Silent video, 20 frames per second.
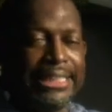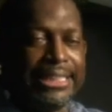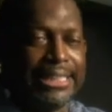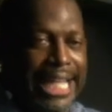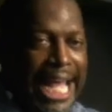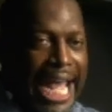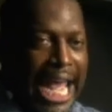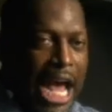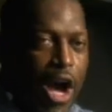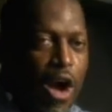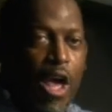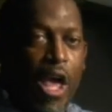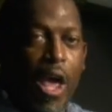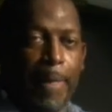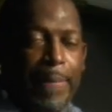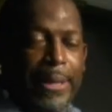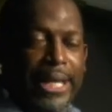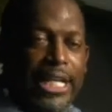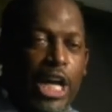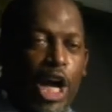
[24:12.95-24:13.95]
now
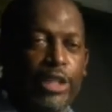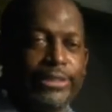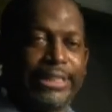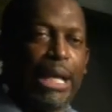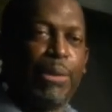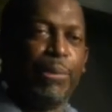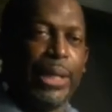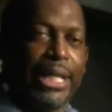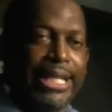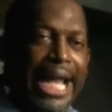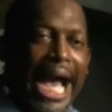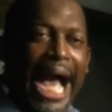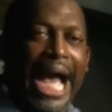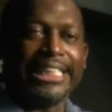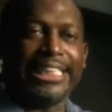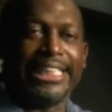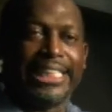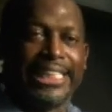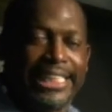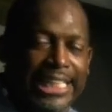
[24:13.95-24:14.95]
because they will not
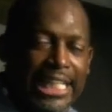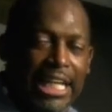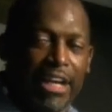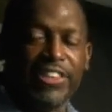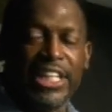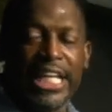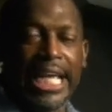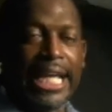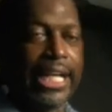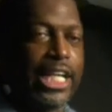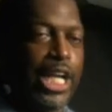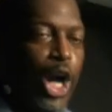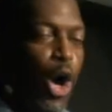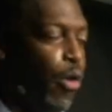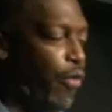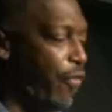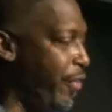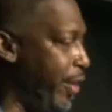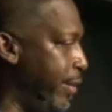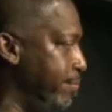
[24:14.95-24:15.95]
shift in
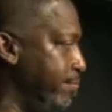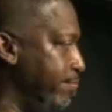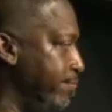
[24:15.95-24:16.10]
COVID.